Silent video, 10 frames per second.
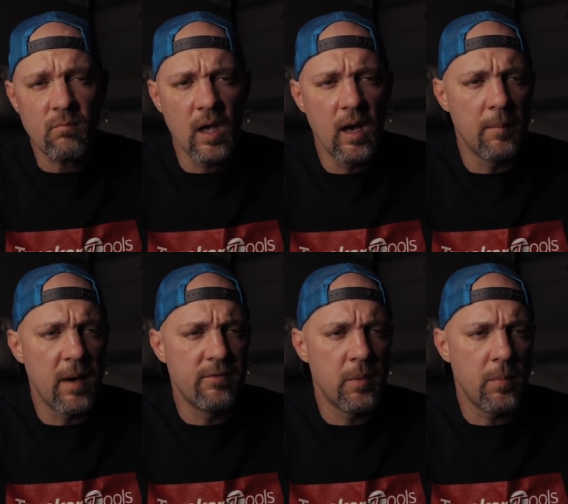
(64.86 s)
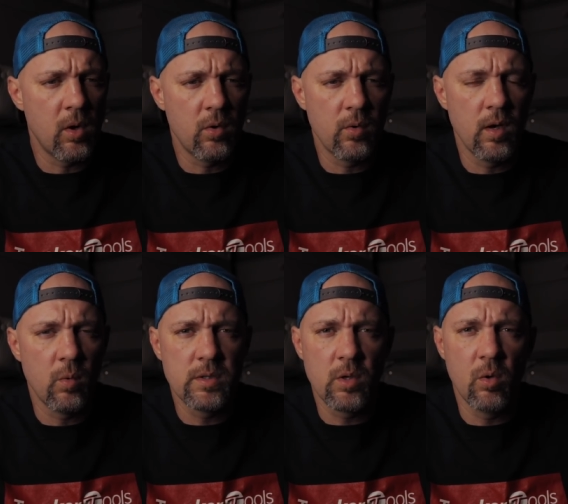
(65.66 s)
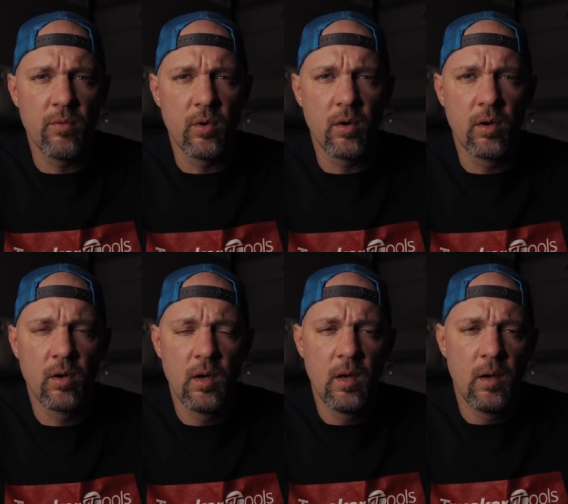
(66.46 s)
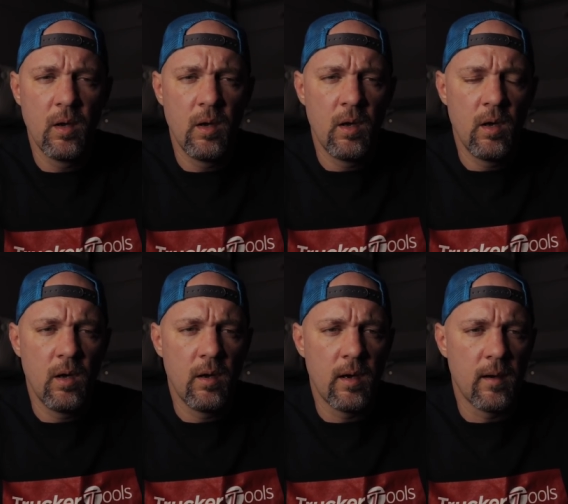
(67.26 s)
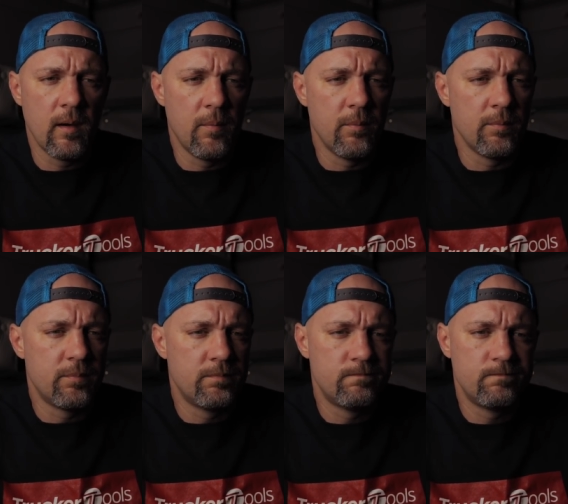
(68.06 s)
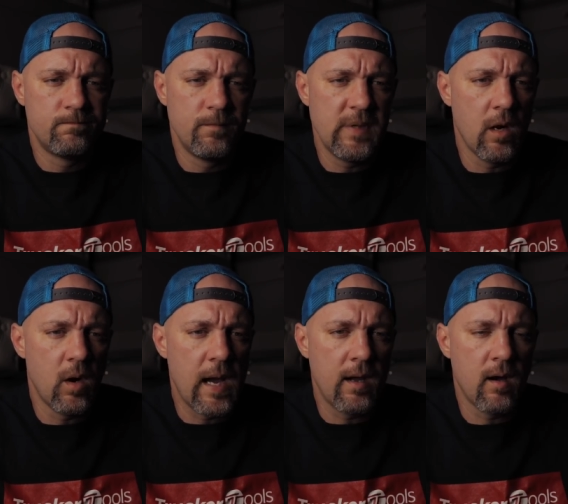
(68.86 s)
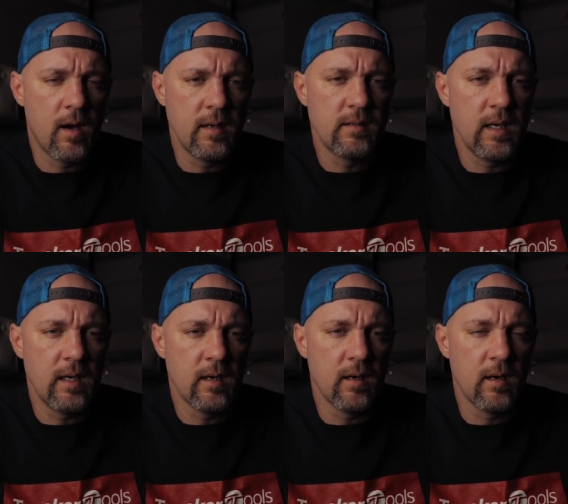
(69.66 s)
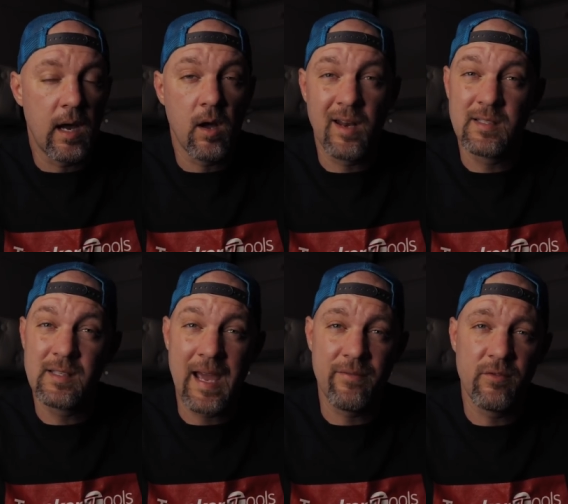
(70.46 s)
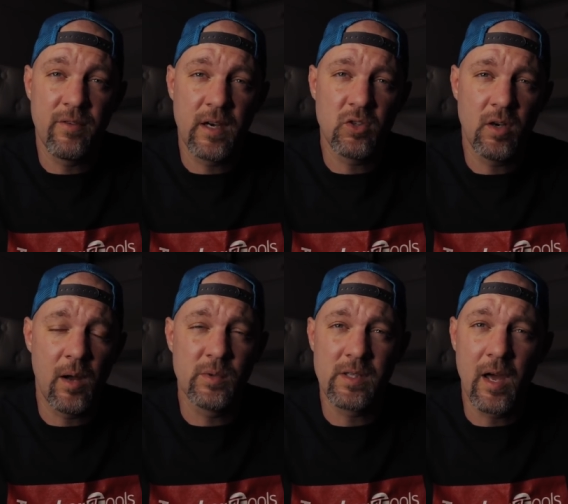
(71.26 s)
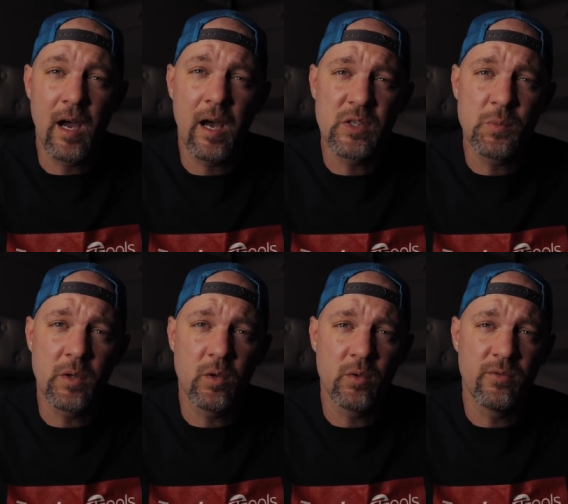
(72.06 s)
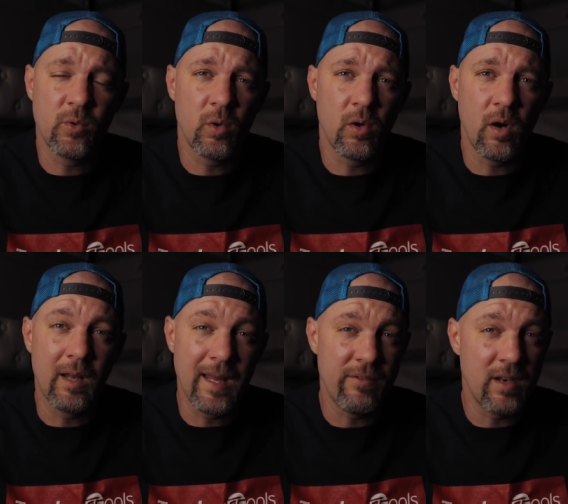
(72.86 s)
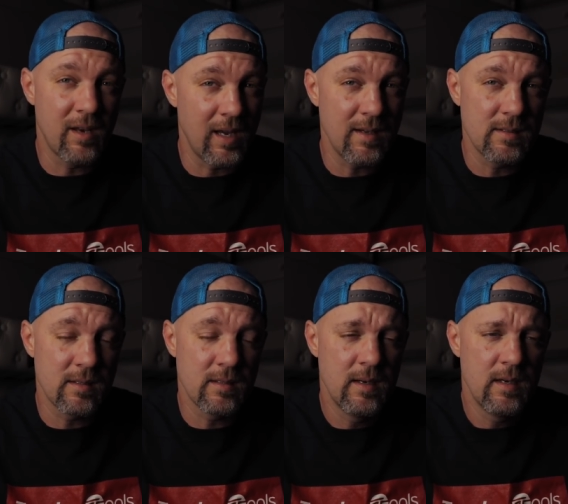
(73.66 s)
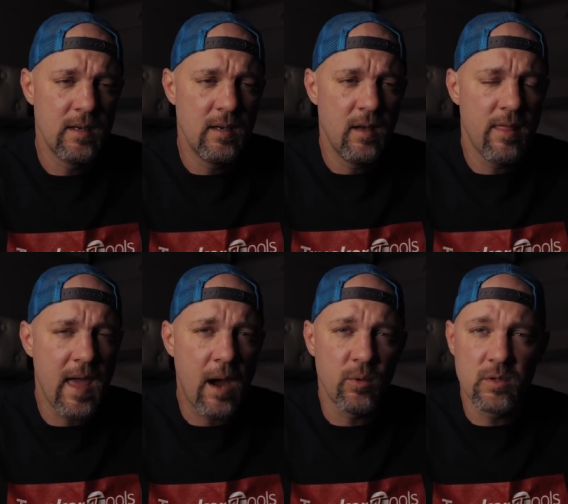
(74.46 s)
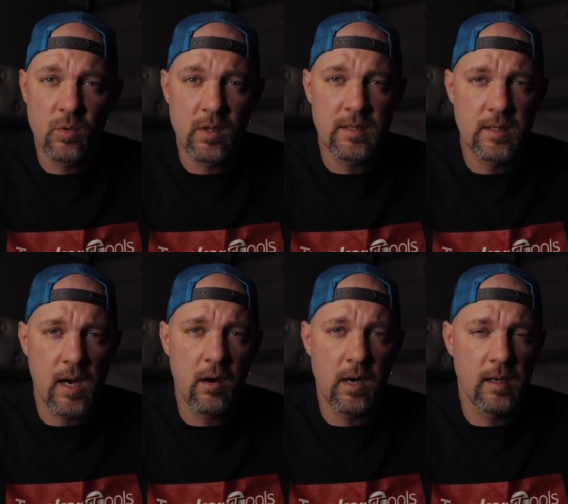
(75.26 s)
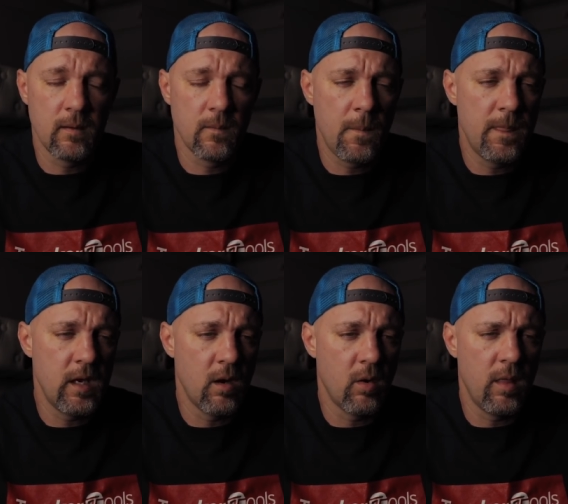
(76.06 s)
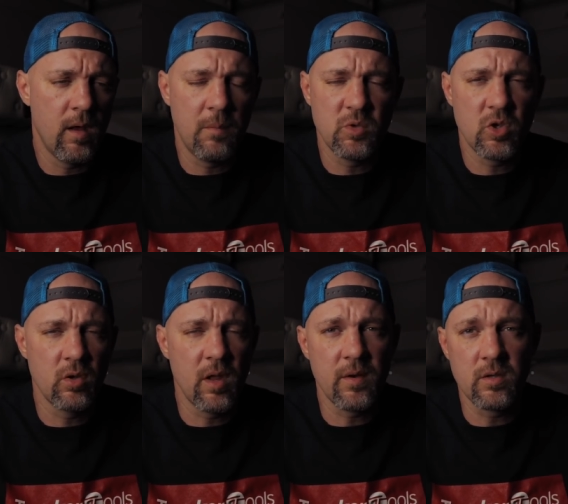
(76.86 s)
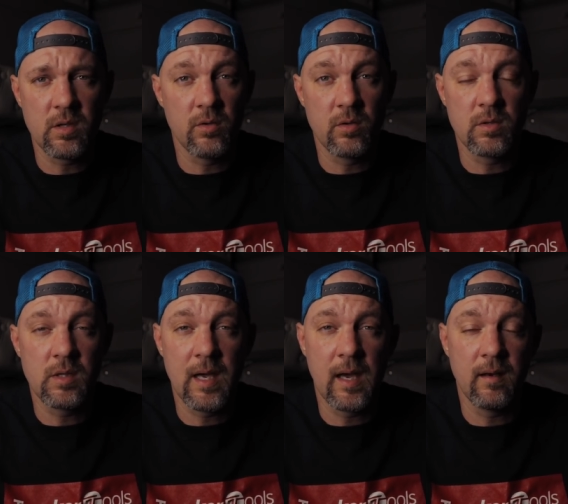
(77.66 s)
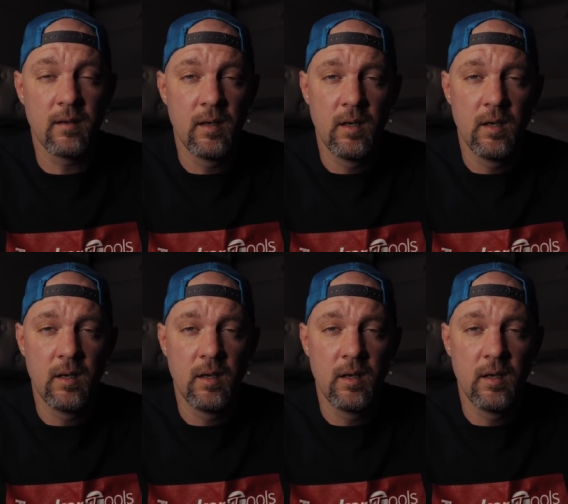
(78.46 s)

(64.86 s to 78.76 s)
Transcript: uh, my football career was over. Um, you know, I caught a uh, I caught a staph infection and I was in the hospital for 11 days. That was really scary, you know, and I'm sure that there's others that,